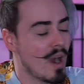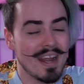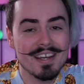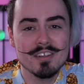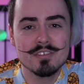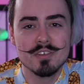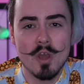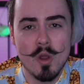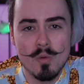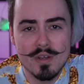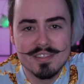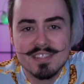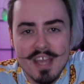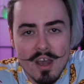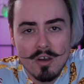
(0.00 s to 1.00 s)
did no
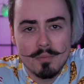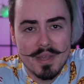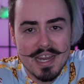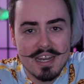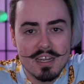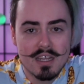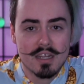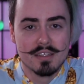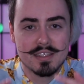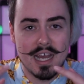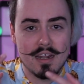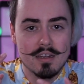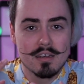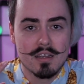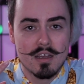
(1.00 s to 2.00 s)
one tell me
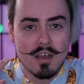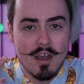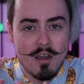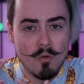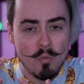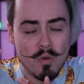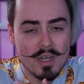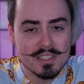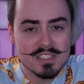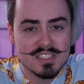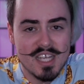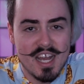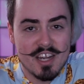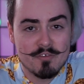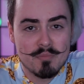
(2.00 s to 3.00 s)
that one
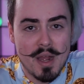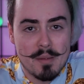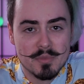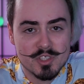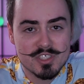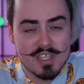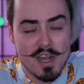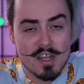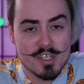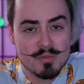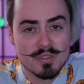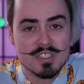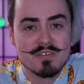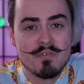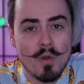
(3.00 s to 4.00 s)
side of my mustache
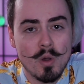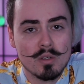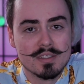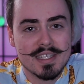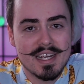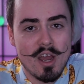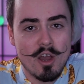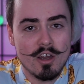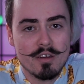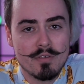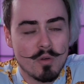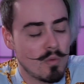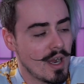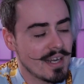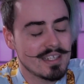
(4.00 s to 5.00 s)
was falling over?
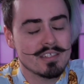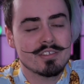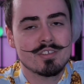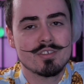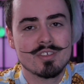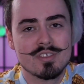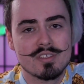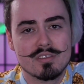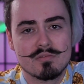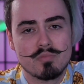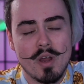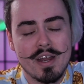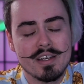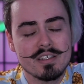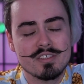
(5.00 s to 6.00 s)
Why didn't you
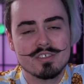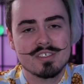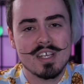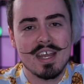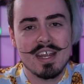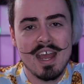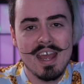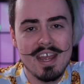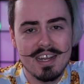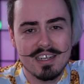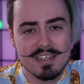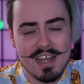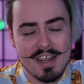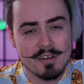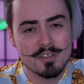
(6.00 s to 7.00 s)
say, hey,
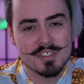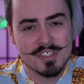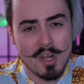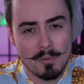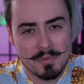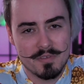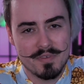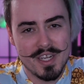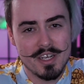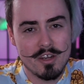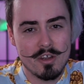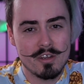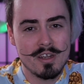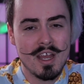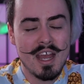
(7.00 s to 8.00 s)
Nato, stop the
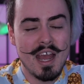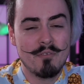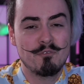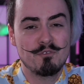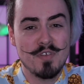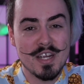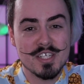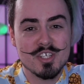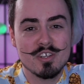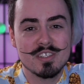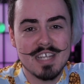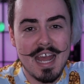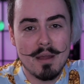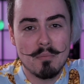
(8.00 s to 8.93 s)
video and fix your damn